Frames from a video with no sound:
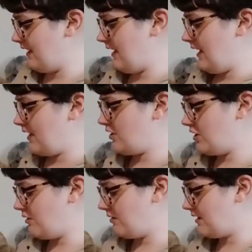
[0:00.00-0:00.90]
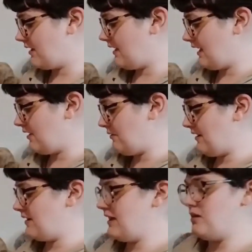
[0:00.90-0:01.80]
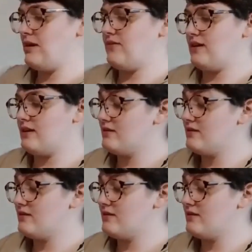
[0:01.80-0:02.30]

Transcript: and show you what's kicking around in here. We have a